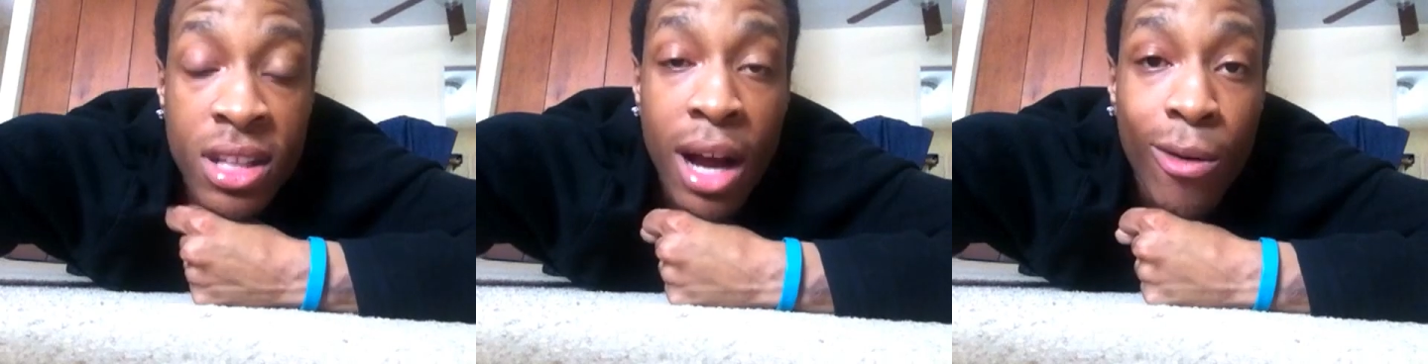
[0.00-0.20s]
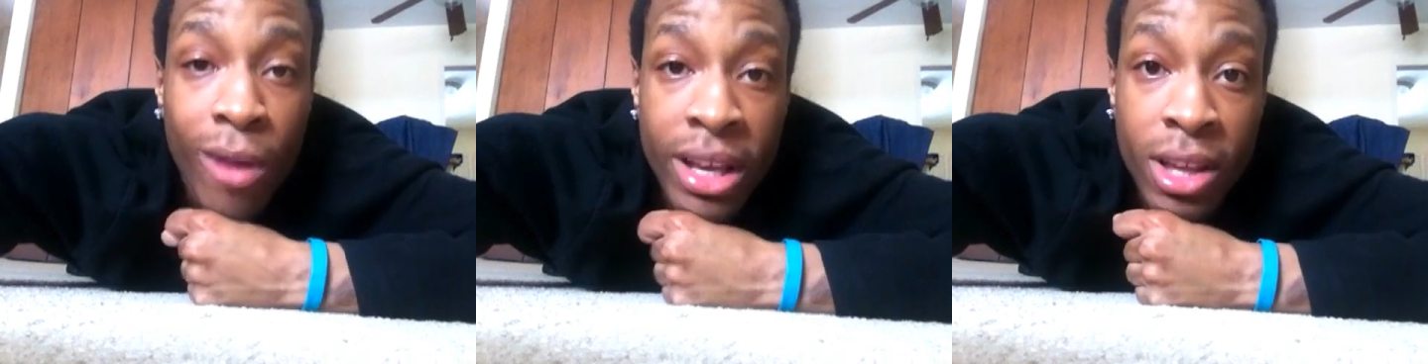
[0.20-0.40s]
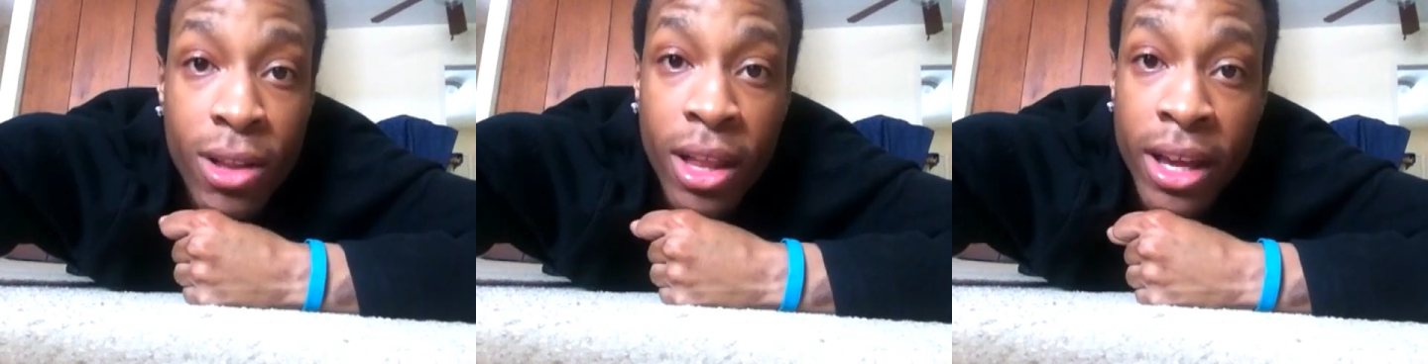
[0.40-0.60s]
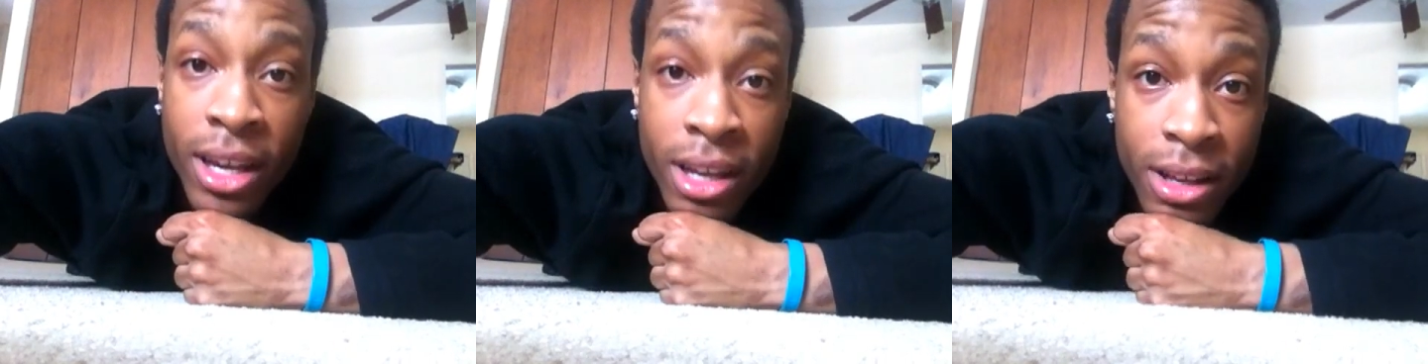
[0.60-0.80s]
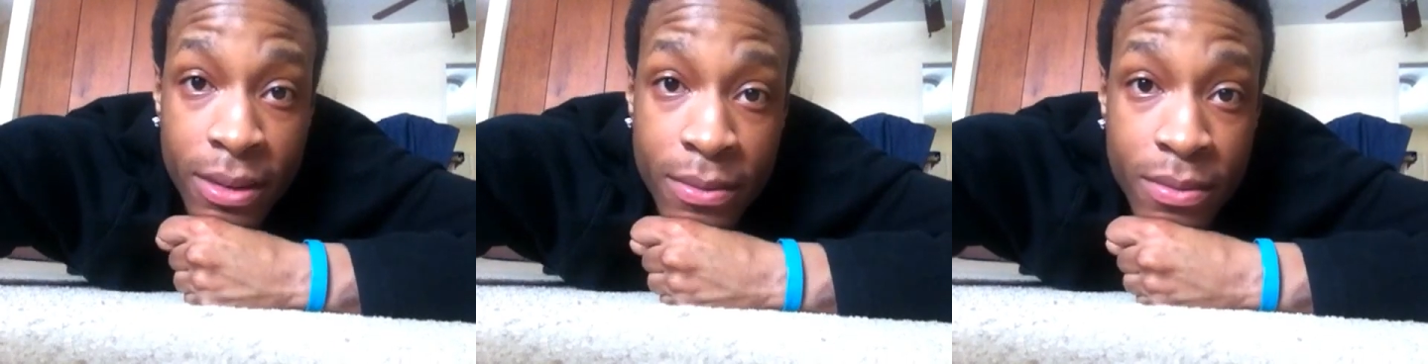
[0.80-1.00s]
it's not
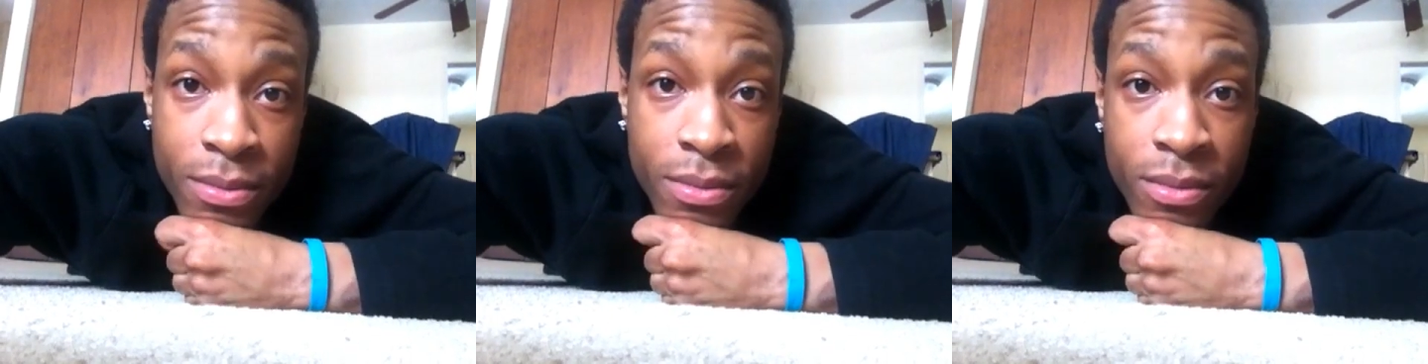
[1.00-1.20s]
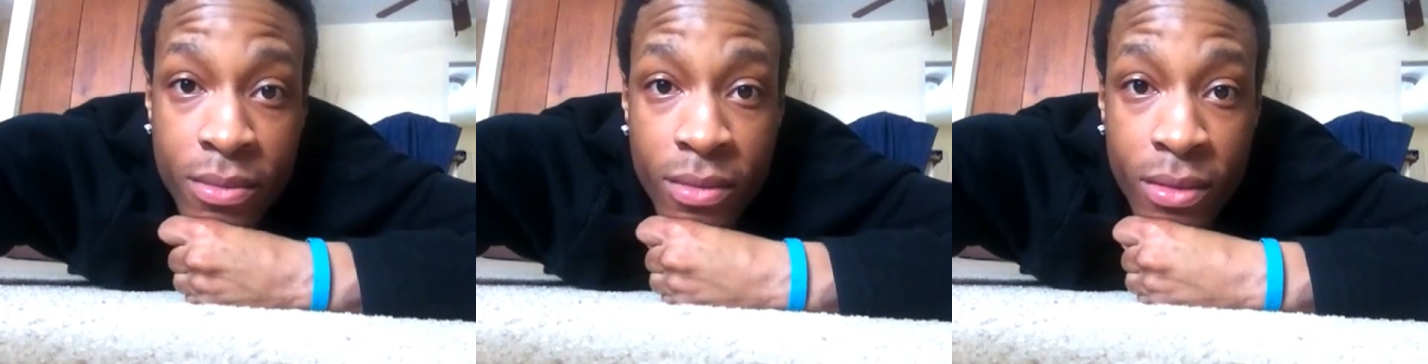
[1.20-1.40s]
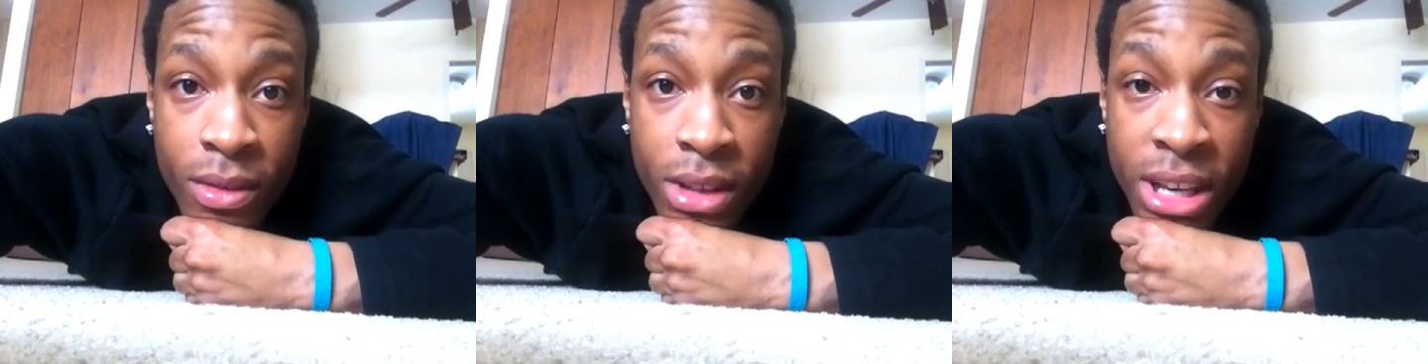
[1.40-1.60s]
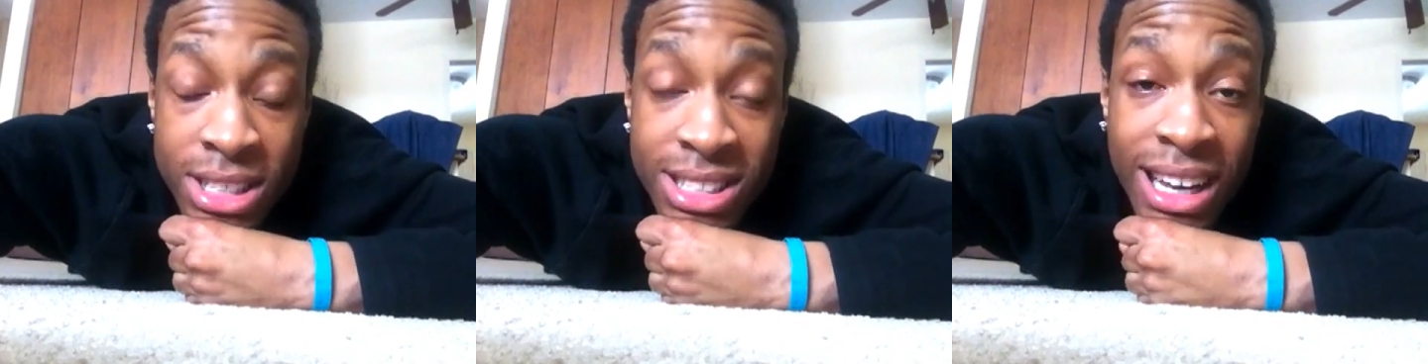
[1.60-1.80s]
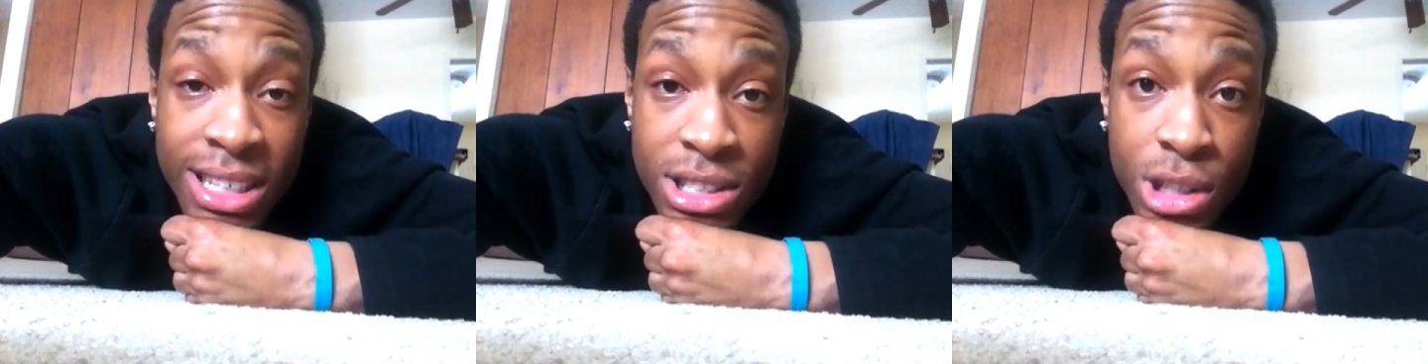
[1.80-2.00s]
regulated.
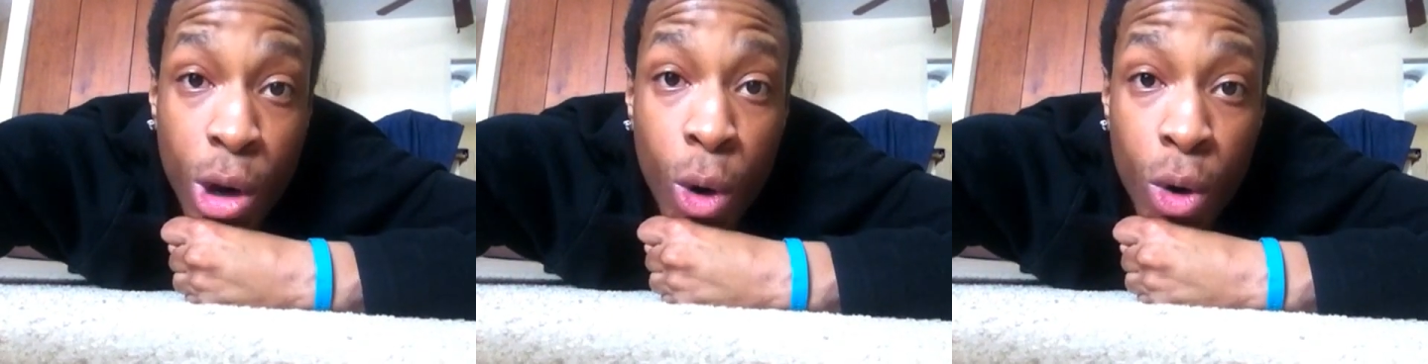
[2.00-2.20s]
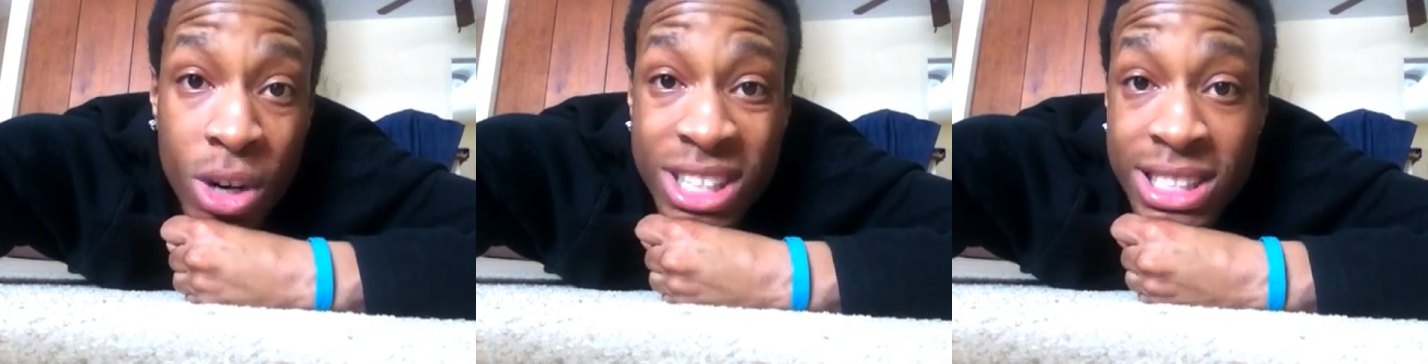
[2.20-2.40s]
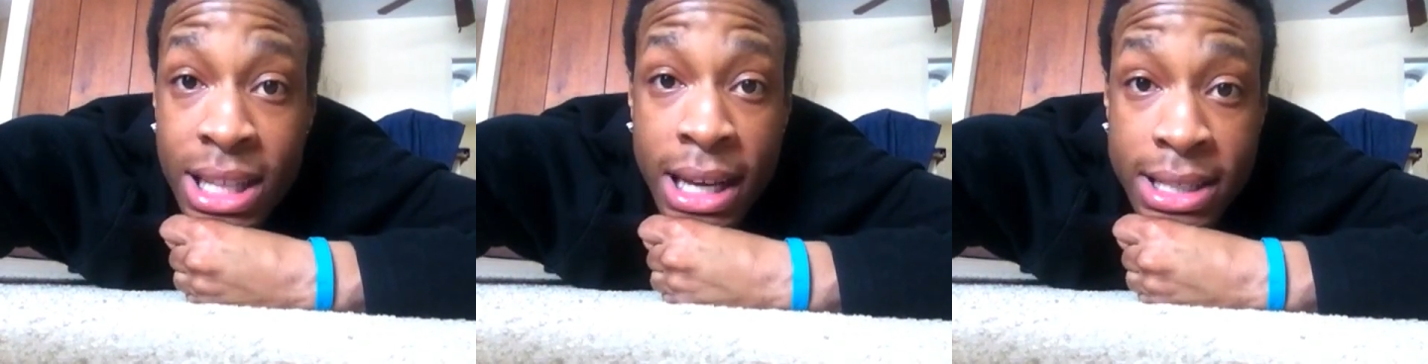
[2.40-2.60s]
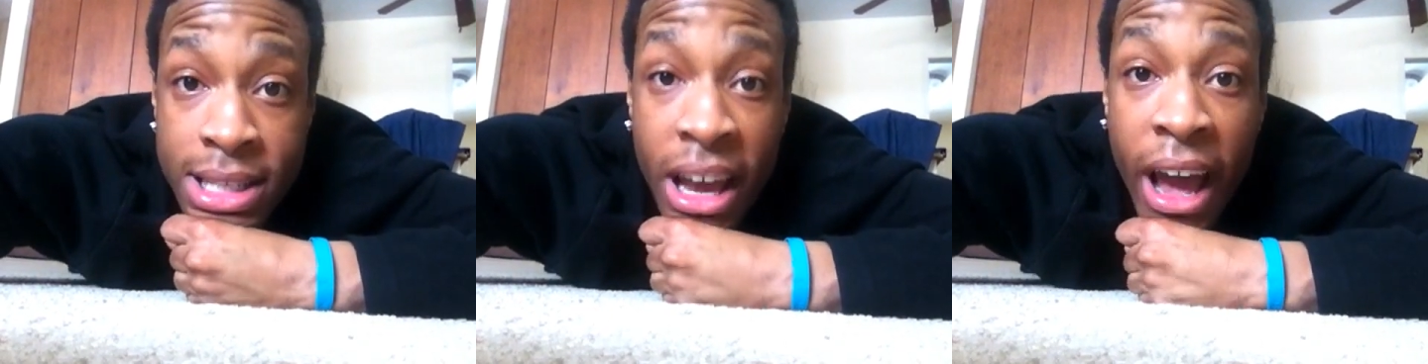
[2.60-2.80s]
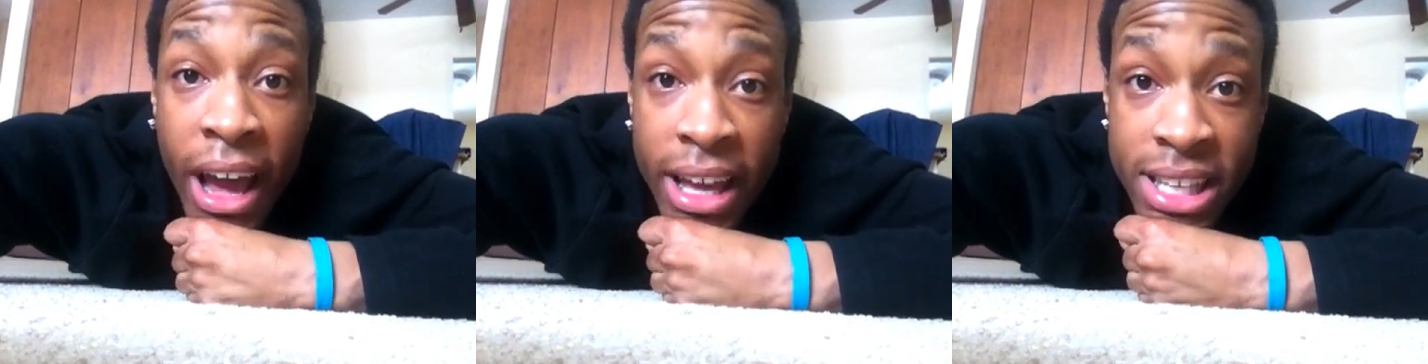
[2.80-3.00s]
It's not sold, it's not
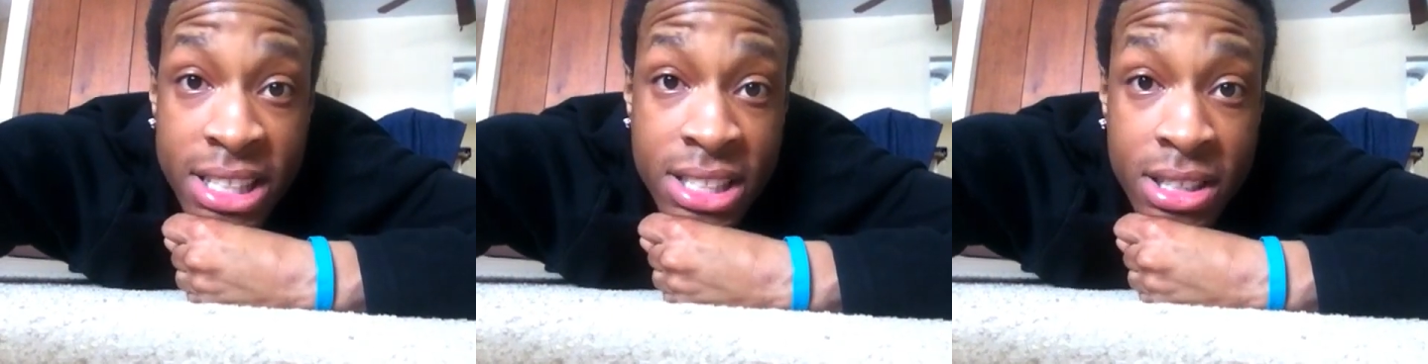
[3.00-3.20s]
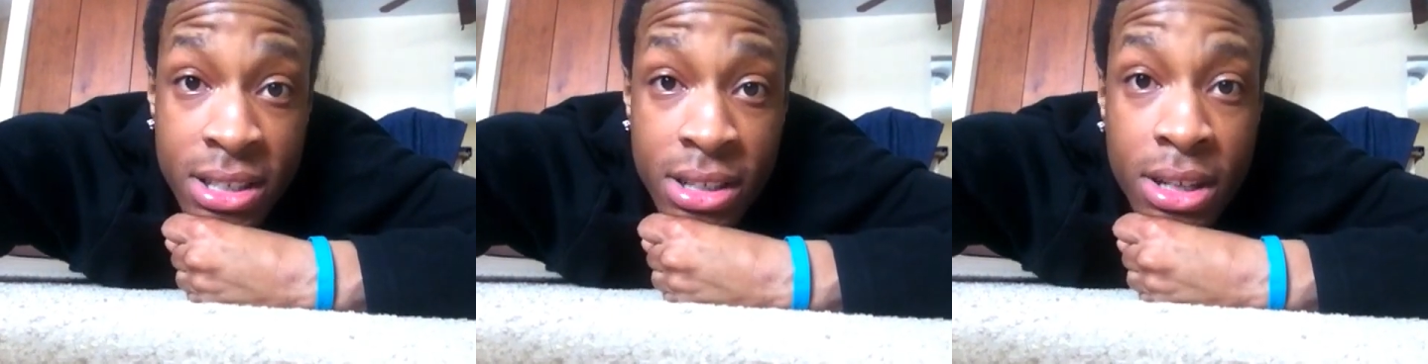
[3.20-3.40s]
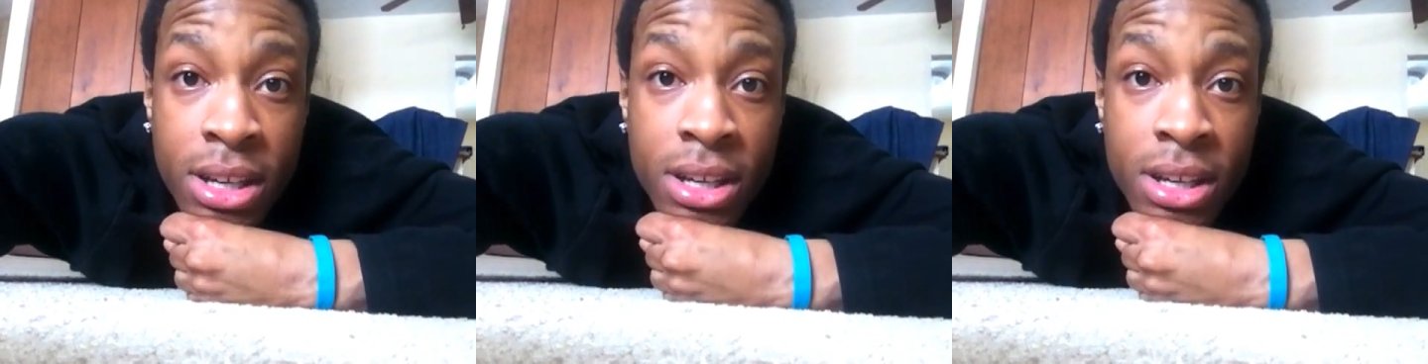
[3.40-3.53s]
taxed.